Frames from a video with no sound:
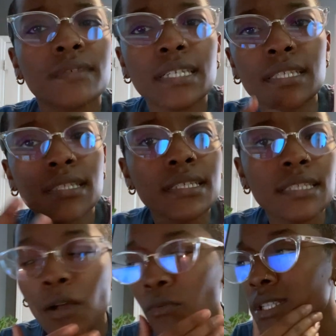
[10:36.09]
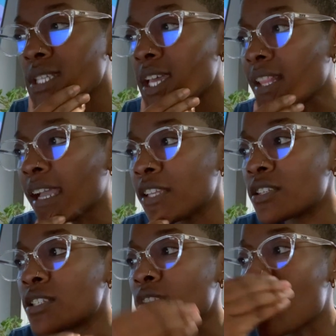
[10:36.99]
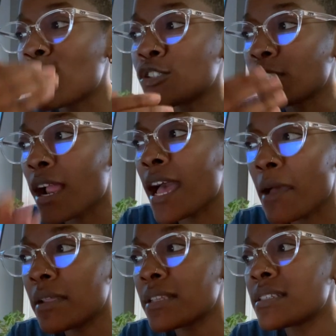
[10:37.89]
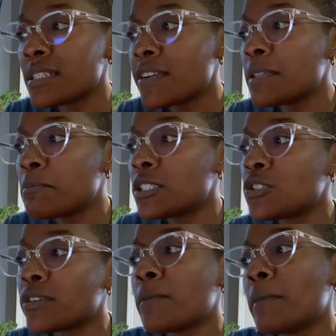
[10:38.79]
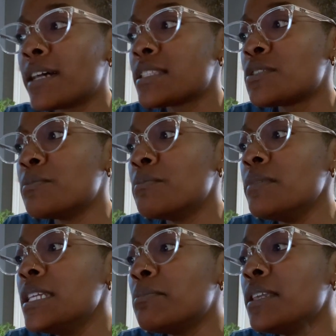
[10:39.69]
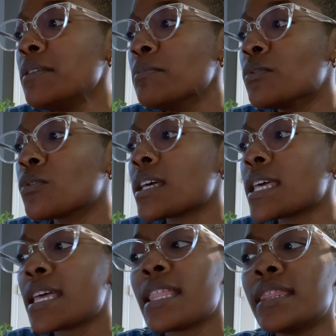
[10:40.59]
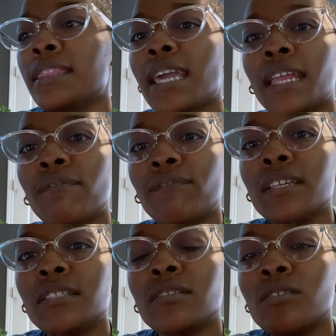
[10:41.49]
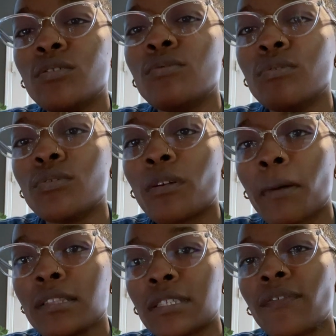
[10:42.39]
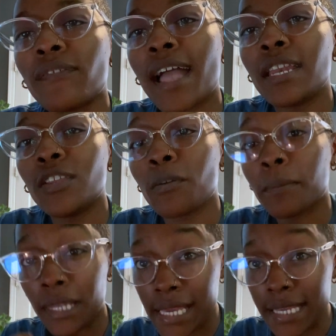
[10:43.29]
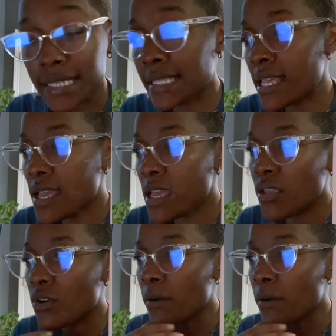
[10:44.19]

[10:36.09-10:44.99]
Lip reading: essentially, I wouldn't say like your soul tribe necessarily, but you're about to meet people that fits you. You're about to find your place. You're